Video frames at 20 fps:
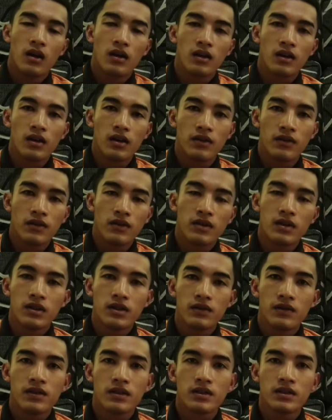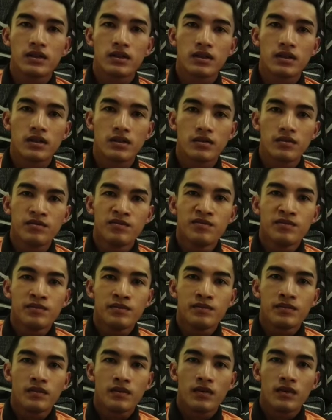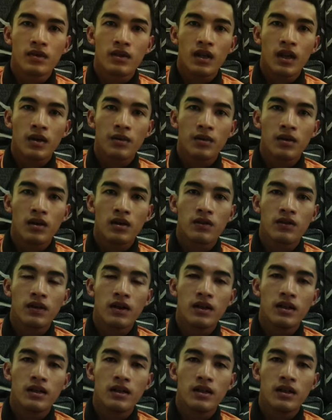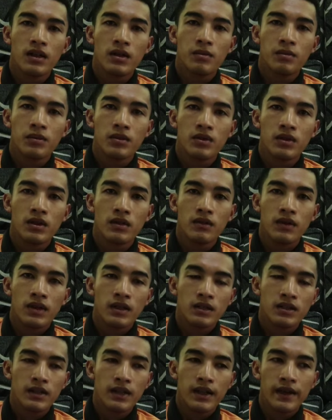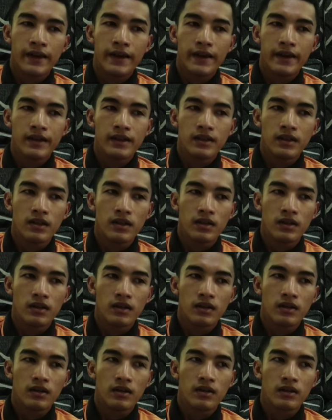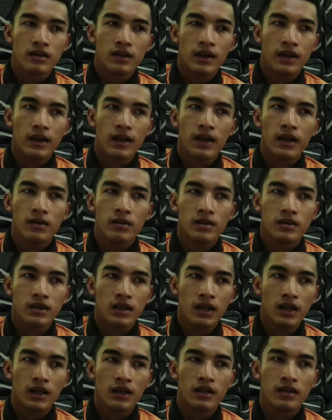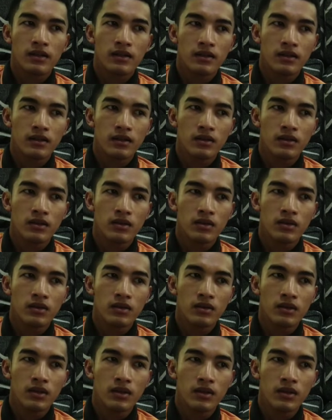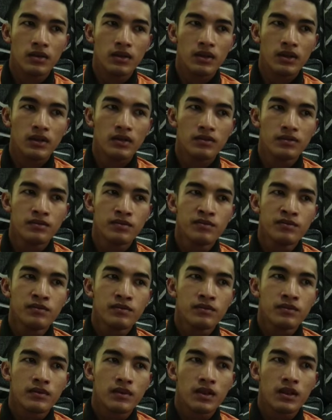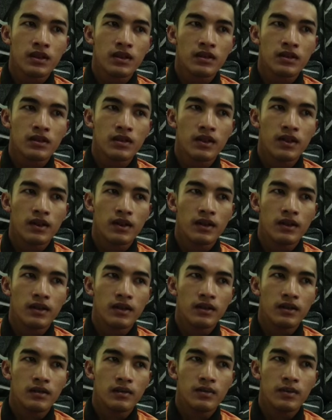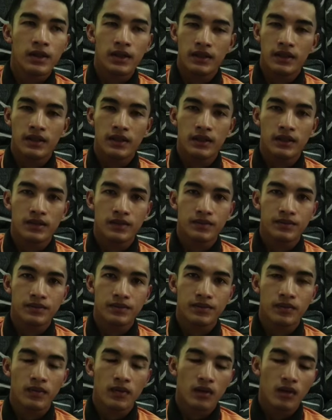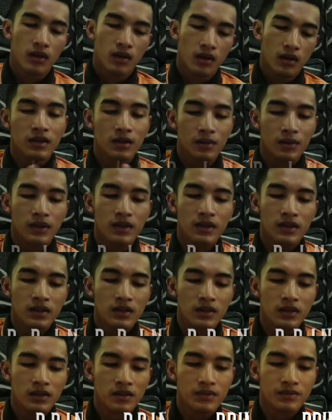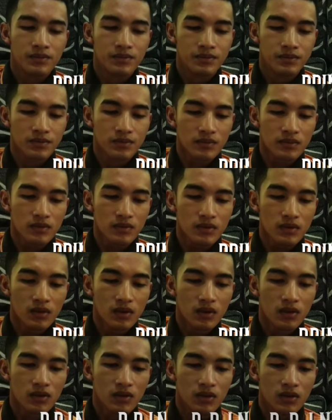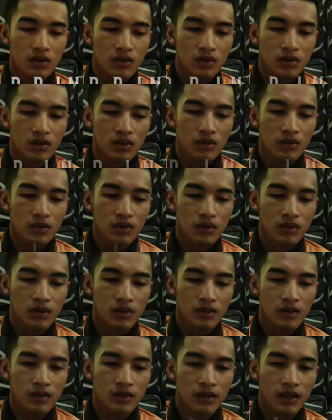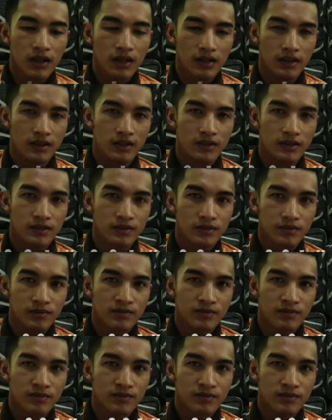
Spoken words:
Okay, for the first type of other output device that can help Lisa in do her work is printer. The printer also with scanner.